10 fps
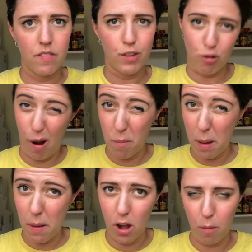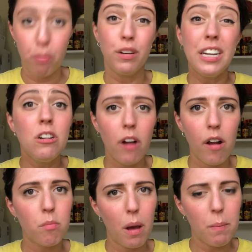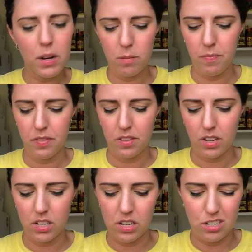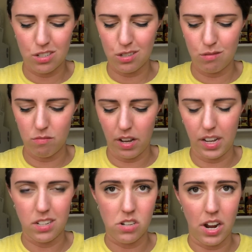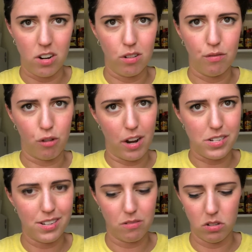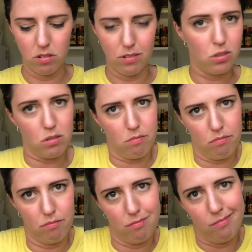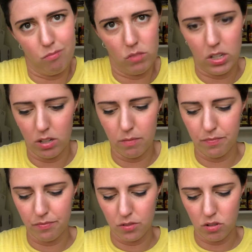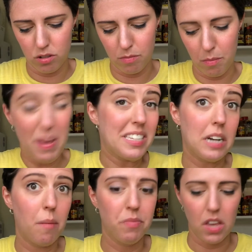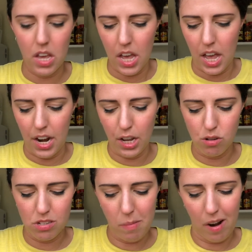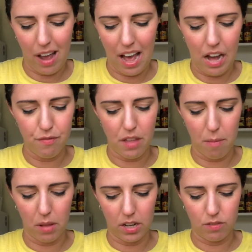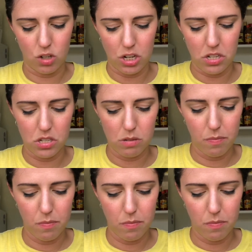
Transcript: pre-ground pepper, because I got tired of grinding. I don't know, just mix it up. And I used about half that block of cheese.